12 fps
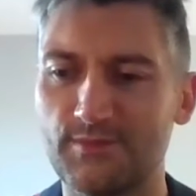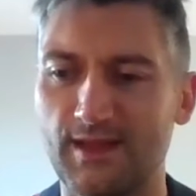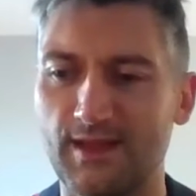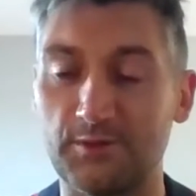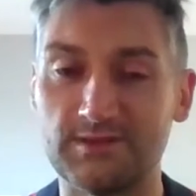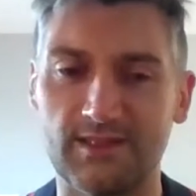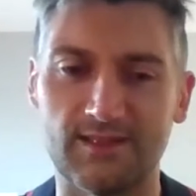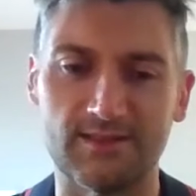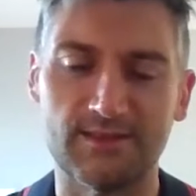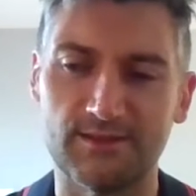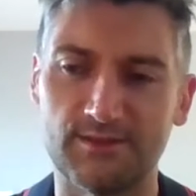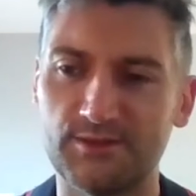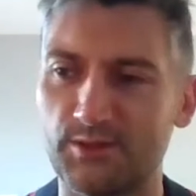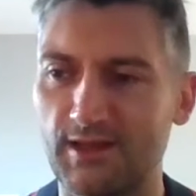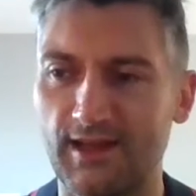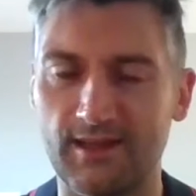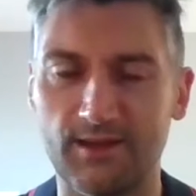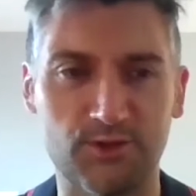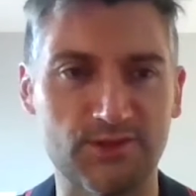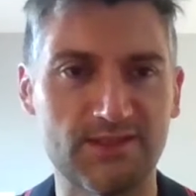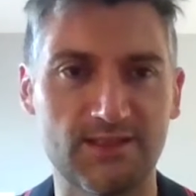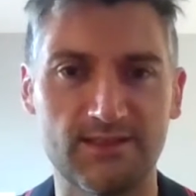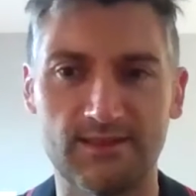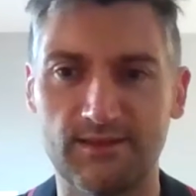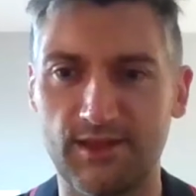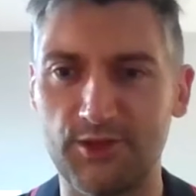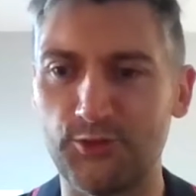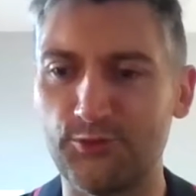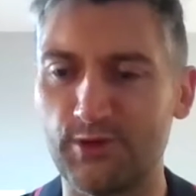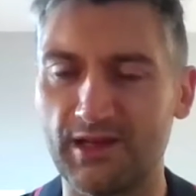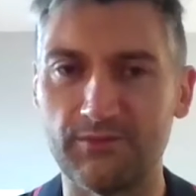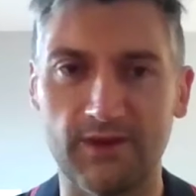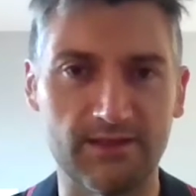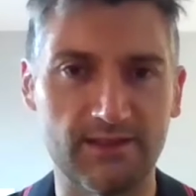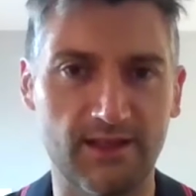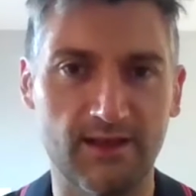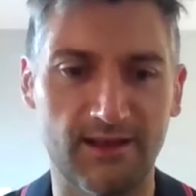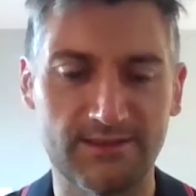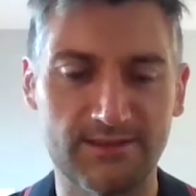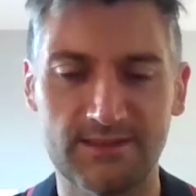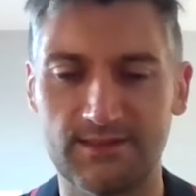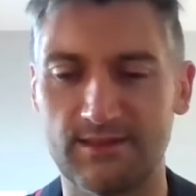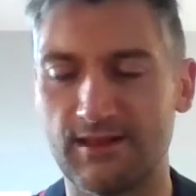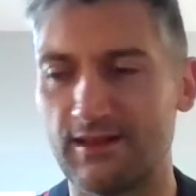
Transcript: I will start. So, hi, Jose. Thank you for inviting us.